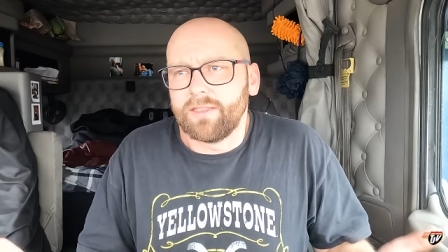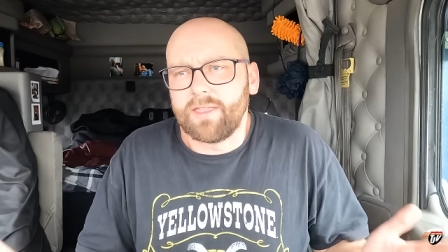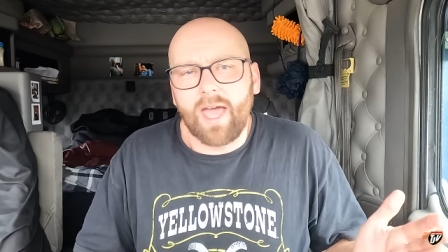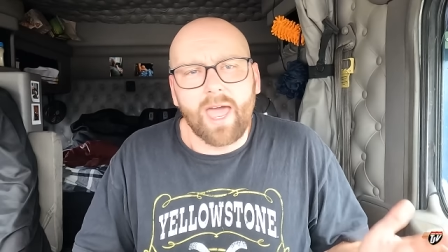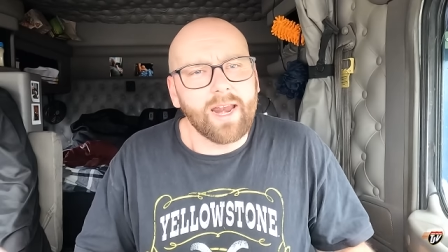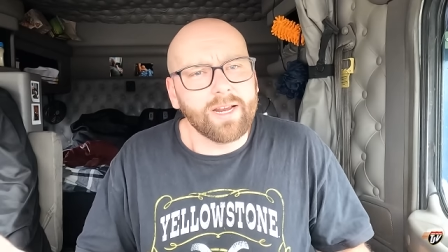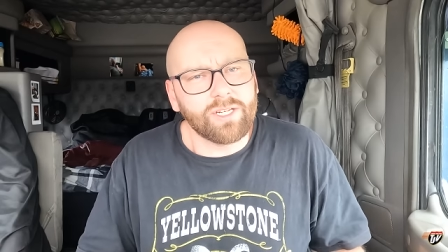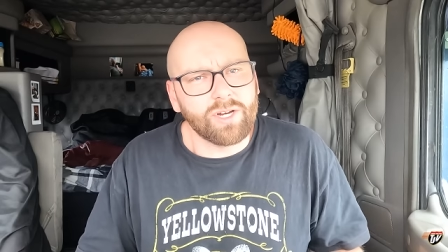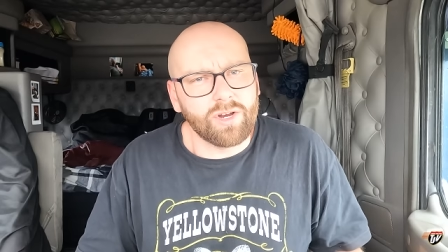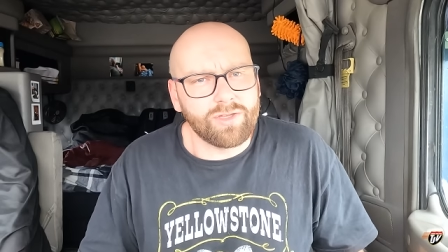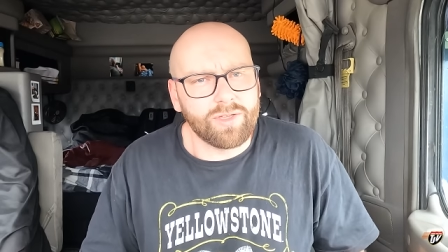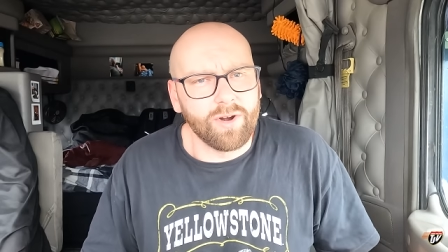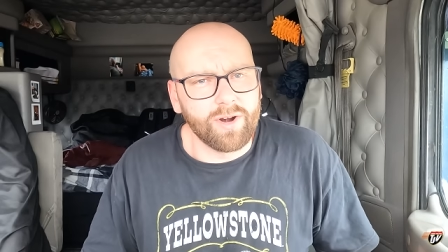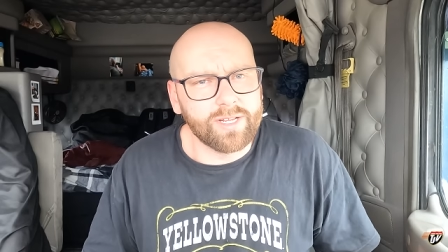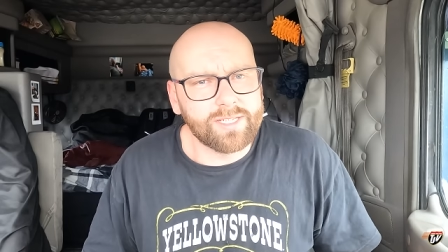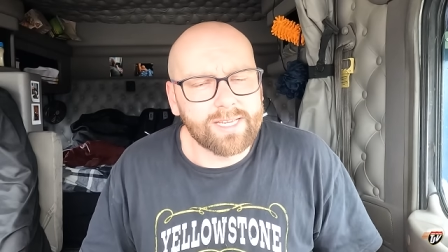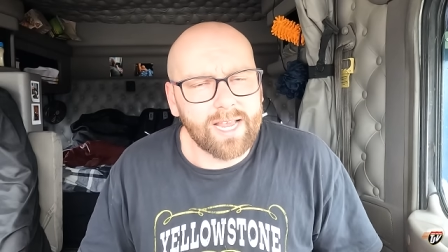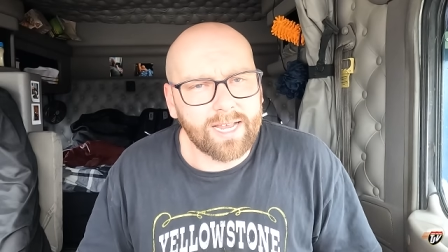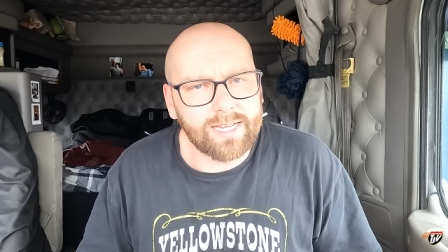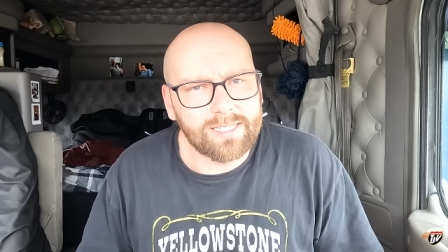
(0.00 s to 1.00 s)
That extra
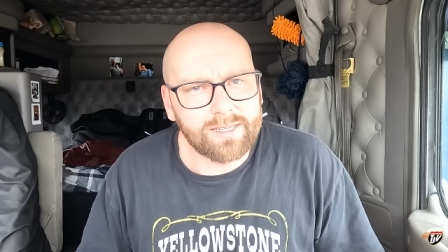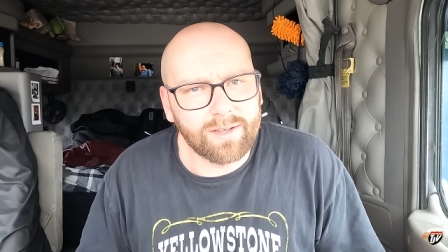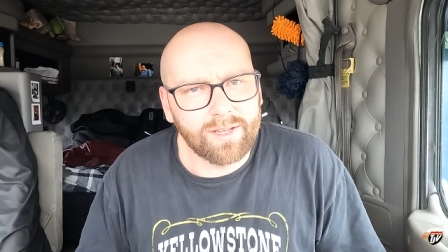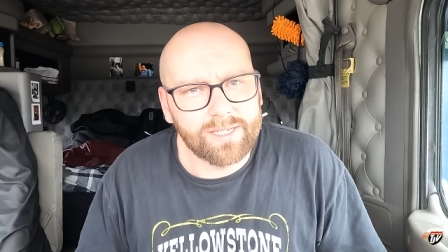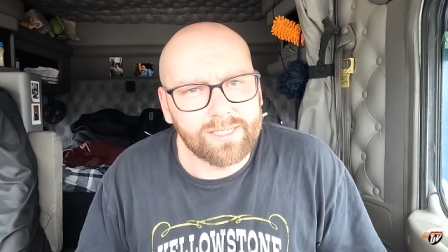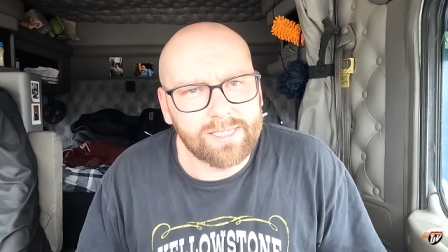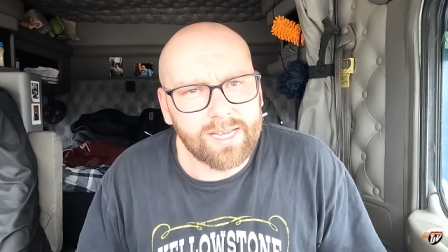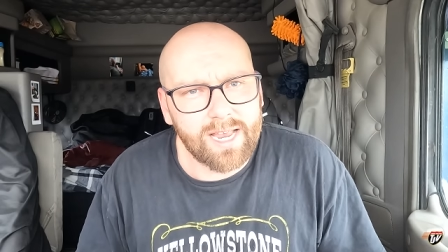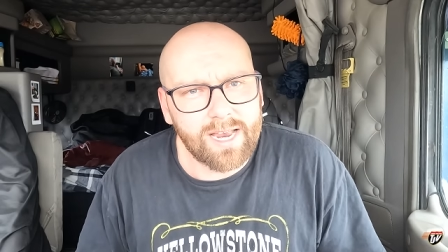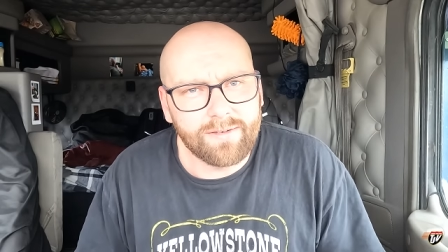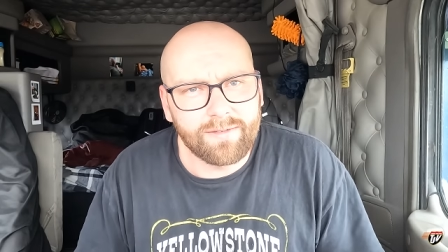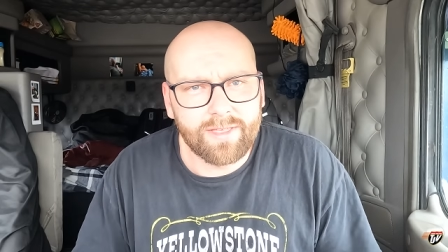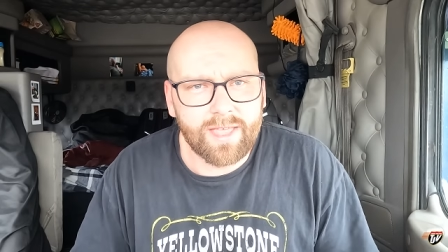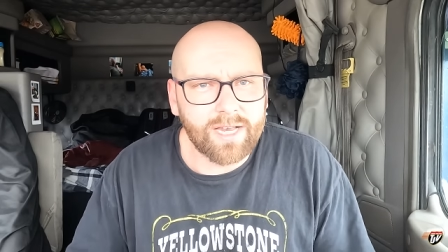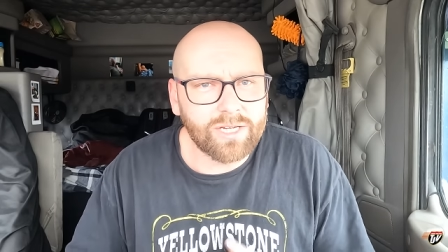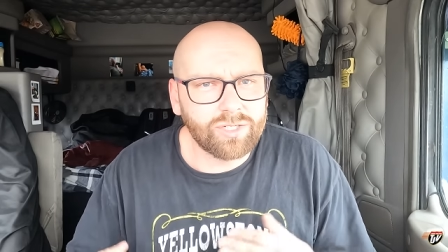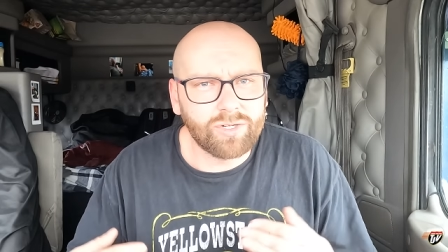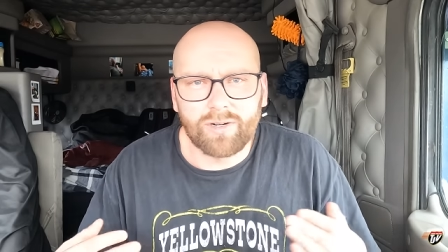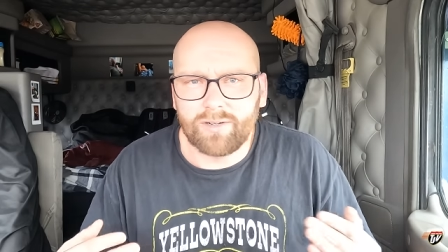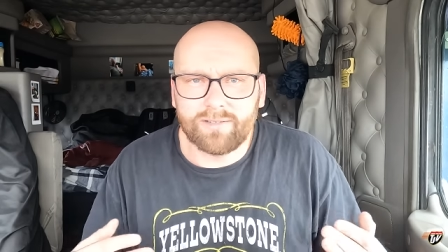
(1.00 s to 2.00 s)
thirty seconds I'm gonna save, or the
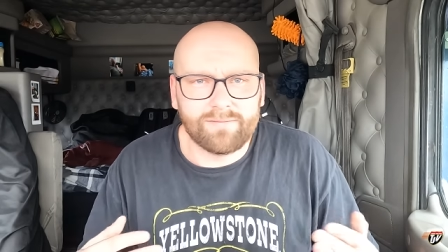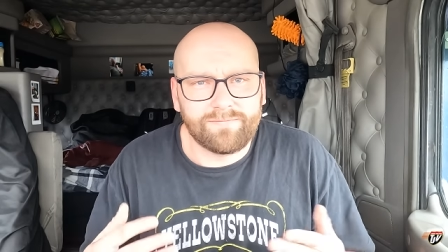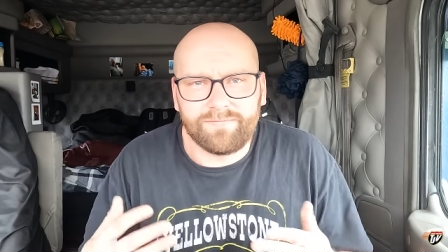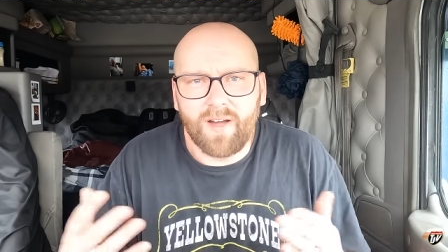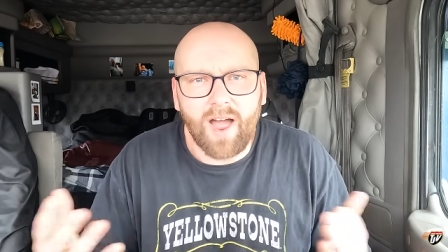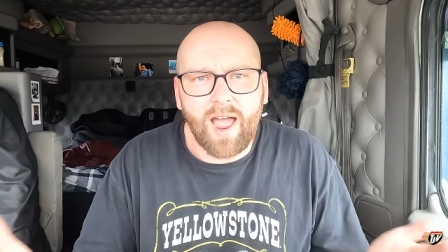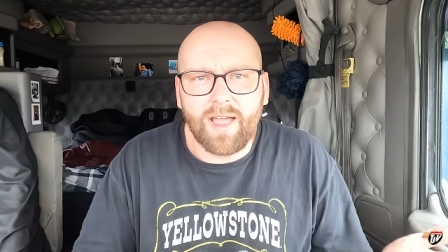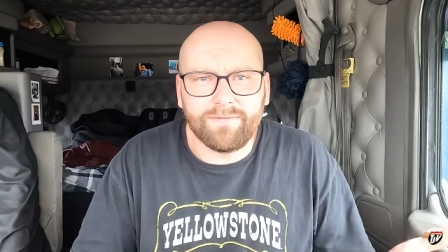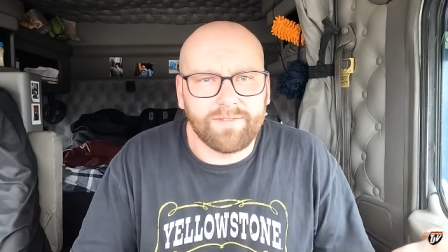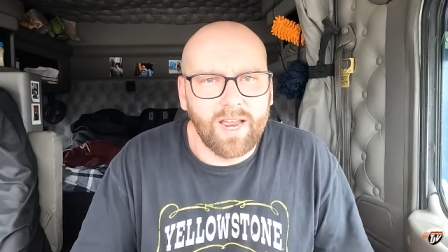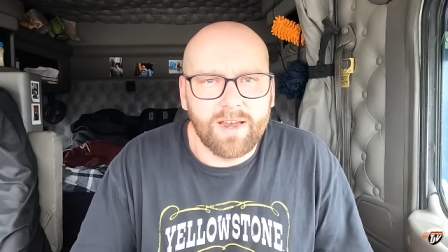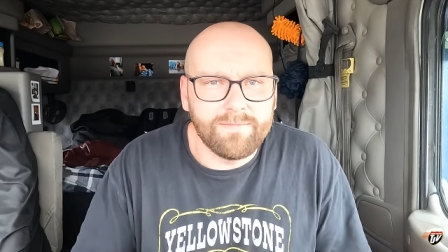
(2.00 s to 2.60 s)
extra five,